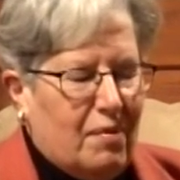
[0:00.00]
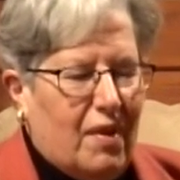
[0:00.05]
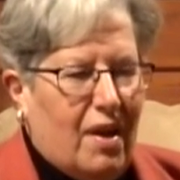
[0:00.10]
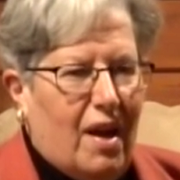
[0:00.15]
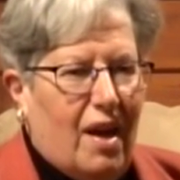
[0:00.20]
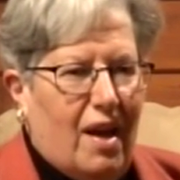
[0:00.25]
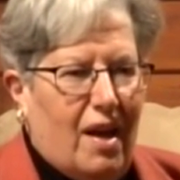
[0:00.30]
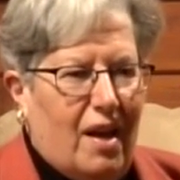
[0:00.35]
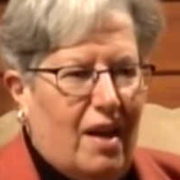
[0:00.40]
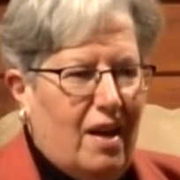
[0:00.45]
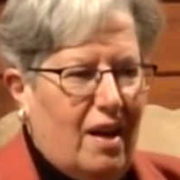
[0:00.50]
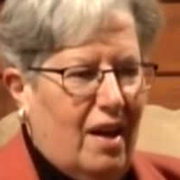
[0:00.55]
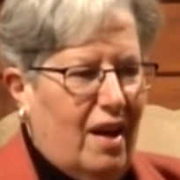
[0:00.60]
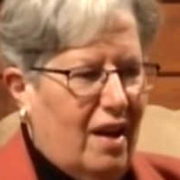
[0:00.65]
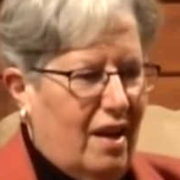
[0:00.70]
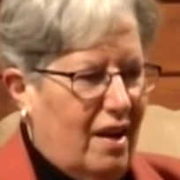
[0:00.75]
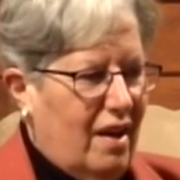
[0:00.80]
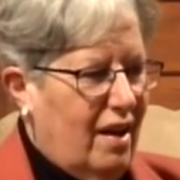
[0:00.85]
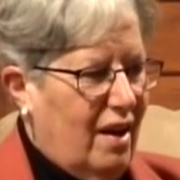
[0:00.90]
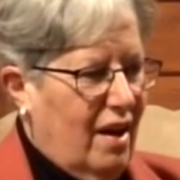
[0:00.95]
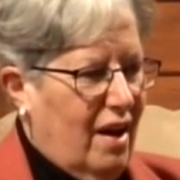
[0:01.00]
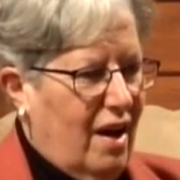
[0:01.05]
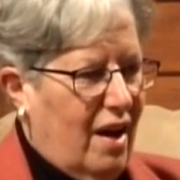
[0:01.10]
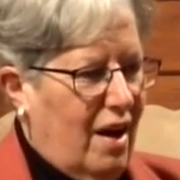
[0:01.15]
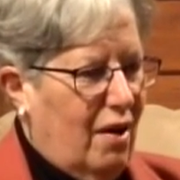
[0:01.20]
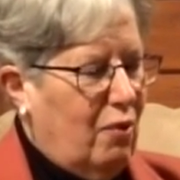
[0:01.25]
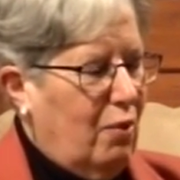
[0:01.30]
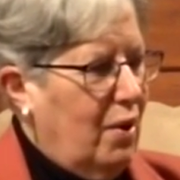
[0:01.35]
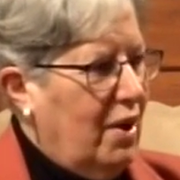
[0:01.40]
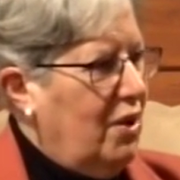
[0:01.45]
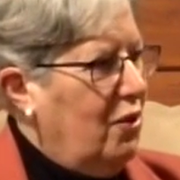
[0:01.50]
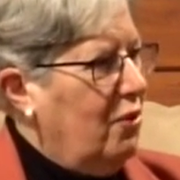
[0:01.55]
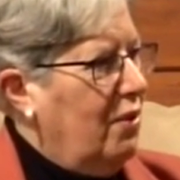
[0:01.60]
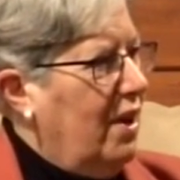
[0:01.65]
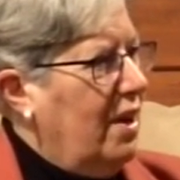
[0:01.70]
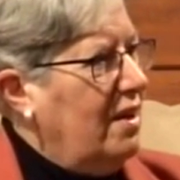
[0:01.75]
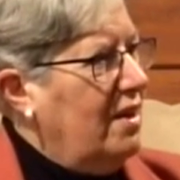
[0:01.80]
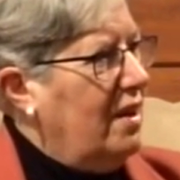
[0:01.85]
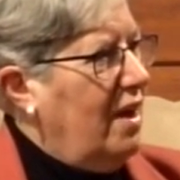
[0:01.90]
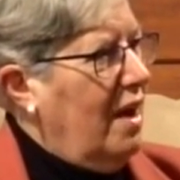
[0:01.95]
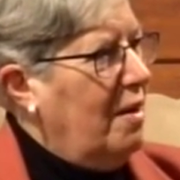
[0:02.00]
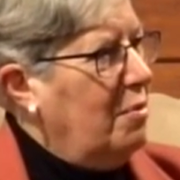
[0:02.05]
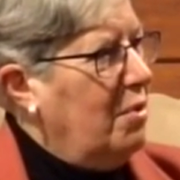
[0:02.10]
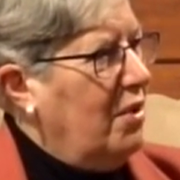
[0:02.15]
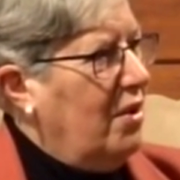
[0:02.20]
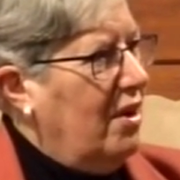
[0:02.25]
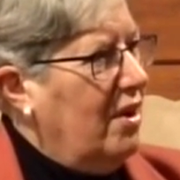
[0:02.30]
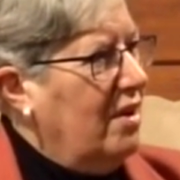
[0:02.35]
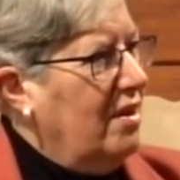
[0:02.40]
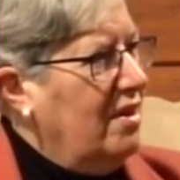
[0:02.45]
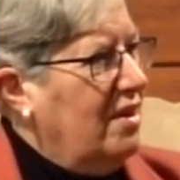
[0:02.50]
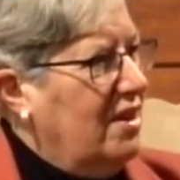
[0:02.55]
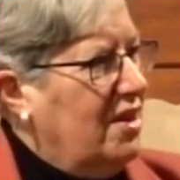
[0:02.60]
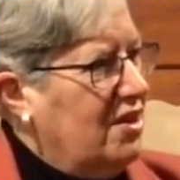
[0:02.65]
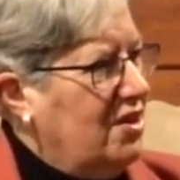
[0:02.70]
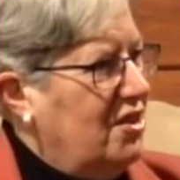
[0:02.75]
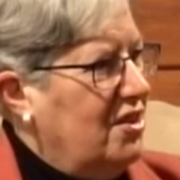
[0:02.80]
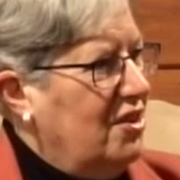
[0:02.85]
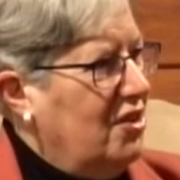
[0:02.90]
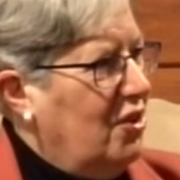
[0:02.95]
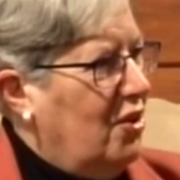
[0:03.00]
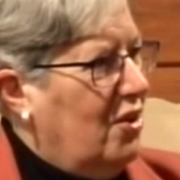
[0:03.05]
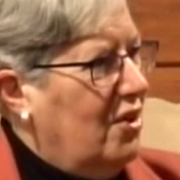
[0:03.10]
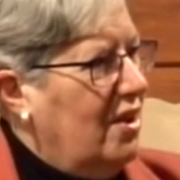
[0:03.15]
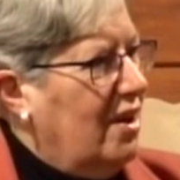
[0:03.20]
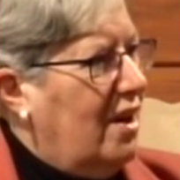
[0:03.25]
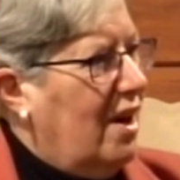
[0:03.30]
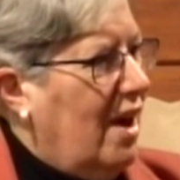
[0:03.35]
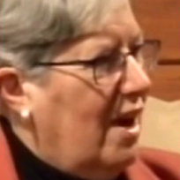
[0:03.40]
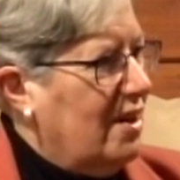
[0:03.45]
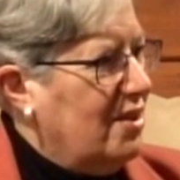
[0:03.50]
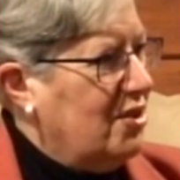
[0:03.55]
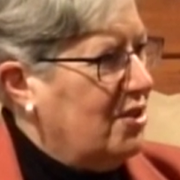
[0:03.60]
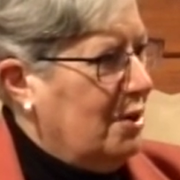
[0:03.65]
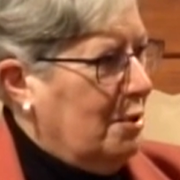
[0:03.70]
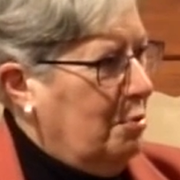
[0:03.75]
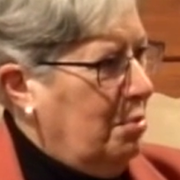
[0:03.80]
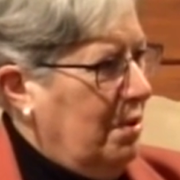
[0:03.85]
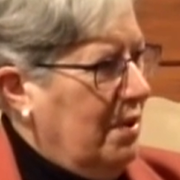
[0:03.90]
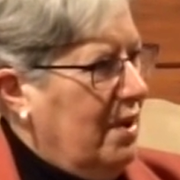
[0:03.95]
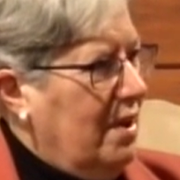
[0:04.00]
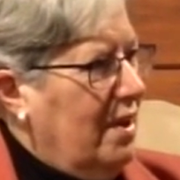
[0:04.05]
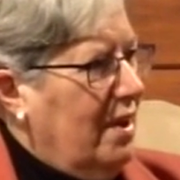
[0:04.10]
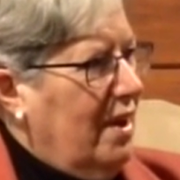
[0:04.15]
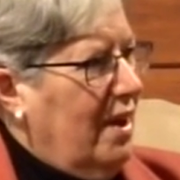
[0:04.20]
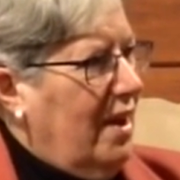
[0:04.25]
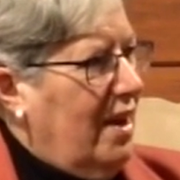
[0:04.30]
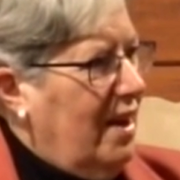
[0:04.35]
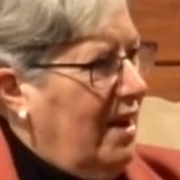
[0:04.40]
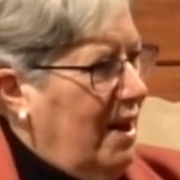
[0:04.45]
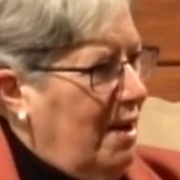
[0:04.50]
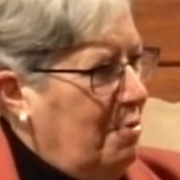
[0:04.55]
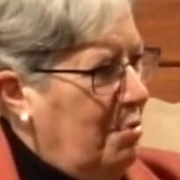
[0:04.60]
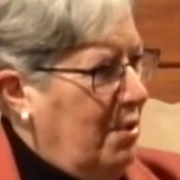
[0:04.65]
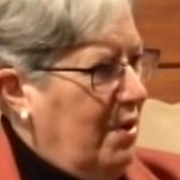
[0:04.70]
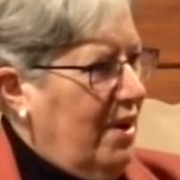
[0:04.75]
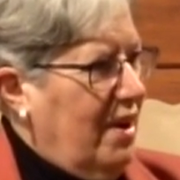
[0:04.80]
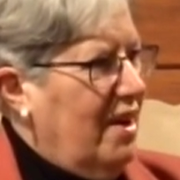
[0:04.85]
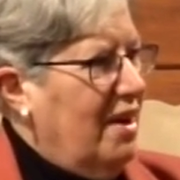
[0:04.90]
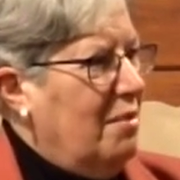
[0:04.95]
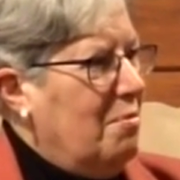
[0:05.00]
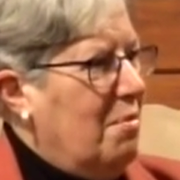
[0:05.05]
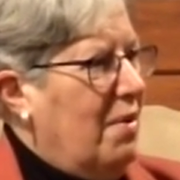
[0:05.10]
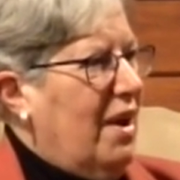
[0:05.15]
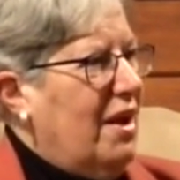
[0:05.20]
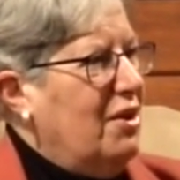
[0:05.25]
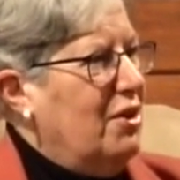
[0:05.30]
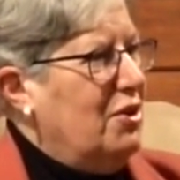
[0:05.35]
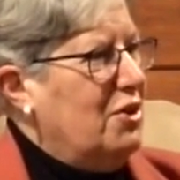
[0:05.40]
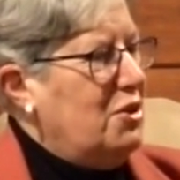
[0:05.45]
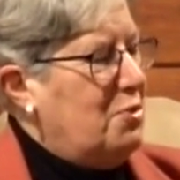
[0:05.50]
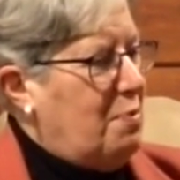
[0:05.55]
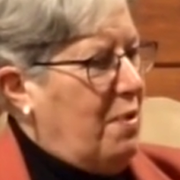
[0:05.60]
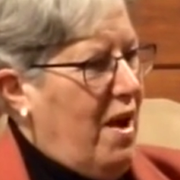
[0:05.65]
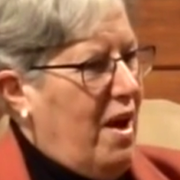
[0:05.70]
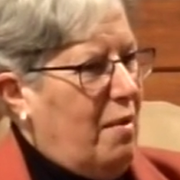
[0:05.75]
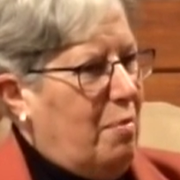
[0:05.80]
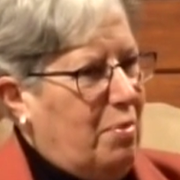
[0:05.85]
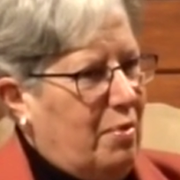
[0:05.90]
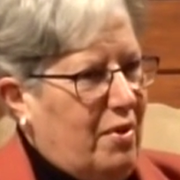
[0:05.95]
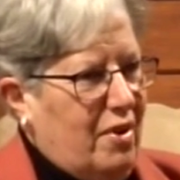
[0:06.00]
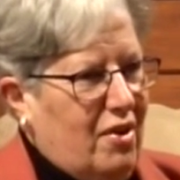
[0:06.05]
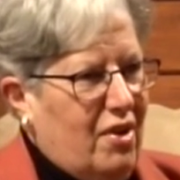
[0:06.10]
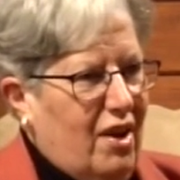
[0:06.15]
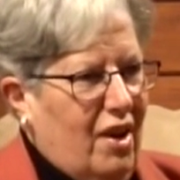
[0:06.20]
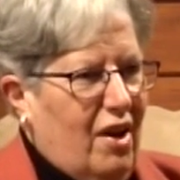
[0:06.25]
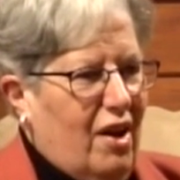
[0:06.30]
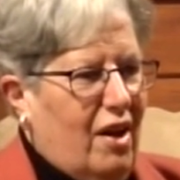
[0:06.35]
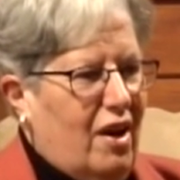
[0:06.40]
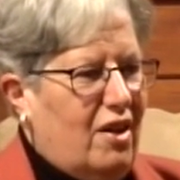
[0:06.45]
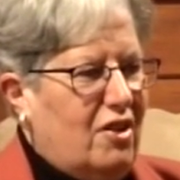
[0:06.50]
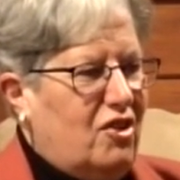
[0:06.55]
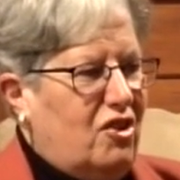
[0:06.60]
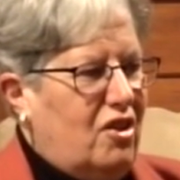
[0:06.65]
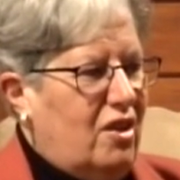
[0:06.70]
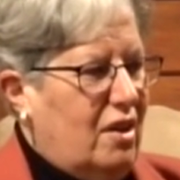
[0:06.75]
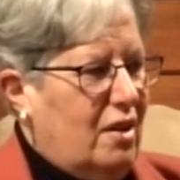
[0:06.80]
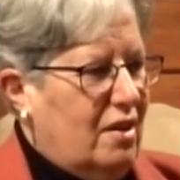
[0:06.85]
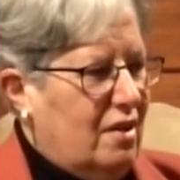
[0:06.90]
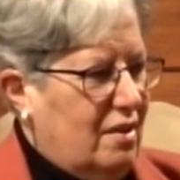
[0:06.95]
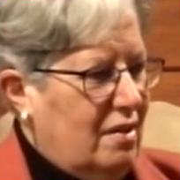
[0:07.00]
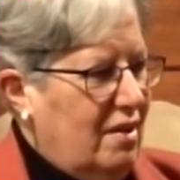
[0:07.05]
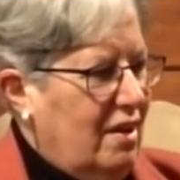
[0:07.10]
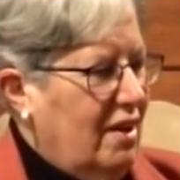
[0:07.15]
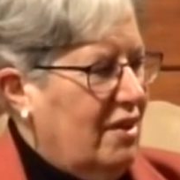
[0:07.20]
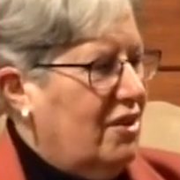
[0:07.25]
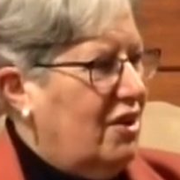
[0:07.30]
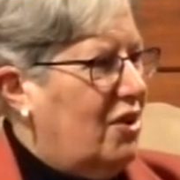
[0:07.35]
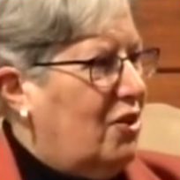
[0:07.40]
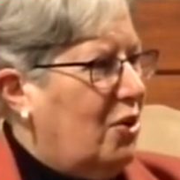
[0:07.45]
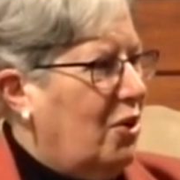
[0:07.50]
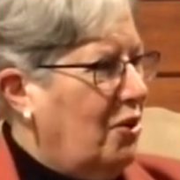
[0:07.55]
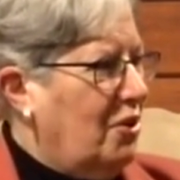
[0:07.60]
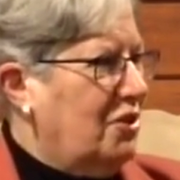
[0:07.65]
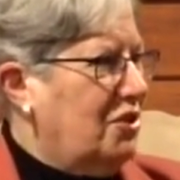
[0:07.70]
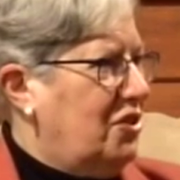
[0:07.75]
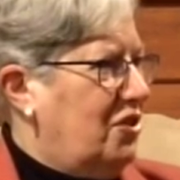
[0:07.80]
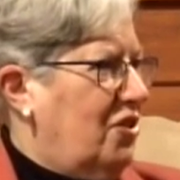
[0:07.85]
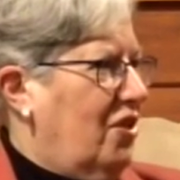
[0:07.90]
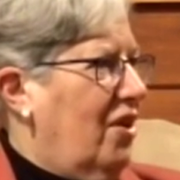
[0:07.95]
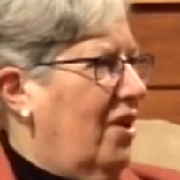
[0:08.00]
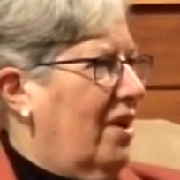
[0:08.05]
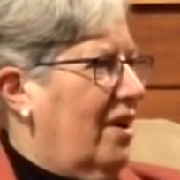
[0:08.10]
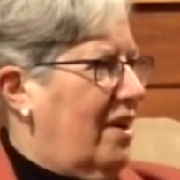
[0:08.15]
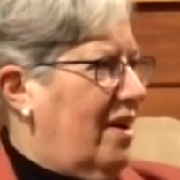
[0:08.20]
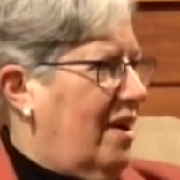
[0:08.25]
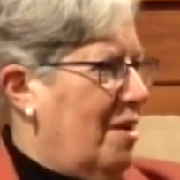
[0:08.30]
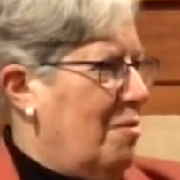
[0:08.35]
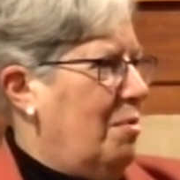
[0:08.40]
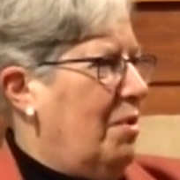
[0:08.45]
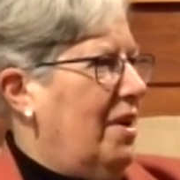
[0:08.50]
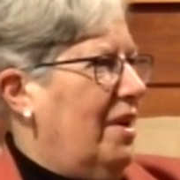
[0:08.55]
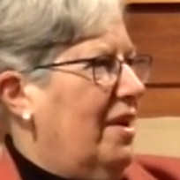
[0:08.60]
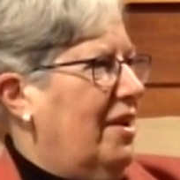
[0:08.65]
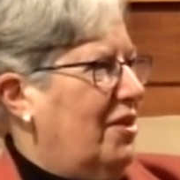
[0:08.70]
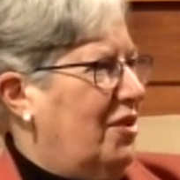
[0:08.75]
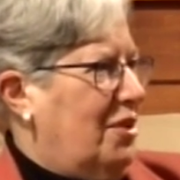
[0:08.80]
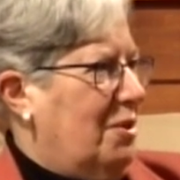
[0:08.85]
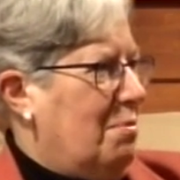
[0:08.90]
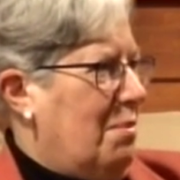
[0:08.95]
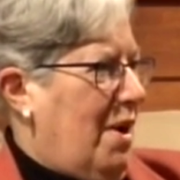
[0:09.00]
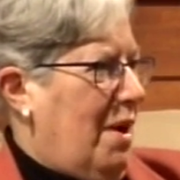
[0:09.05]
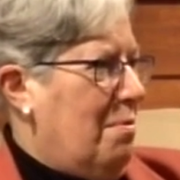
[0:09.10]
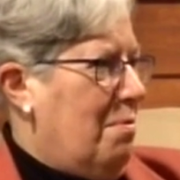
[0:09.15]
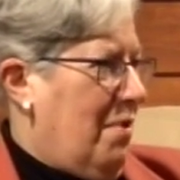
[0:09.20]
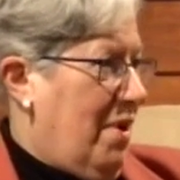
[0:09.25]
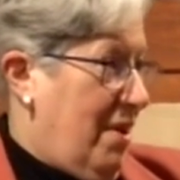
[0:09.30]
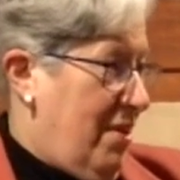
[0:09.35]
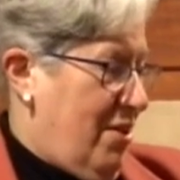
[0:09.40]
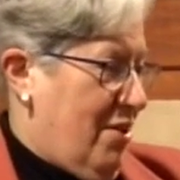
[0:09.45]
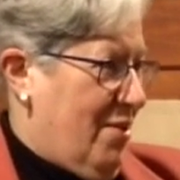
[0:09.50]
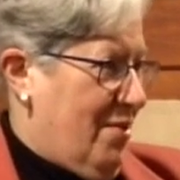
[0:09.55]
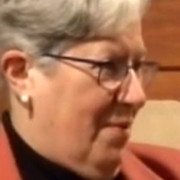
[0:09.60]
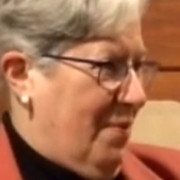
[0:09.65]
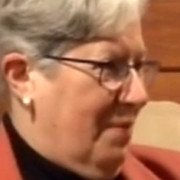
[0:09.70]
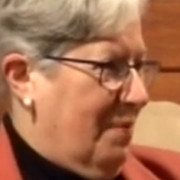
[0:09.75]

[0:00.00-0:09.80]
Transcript: And uh, I went around the neighborhood and listened to all the gossip. And I put it in my newspaper until the calls started coming in to my mother.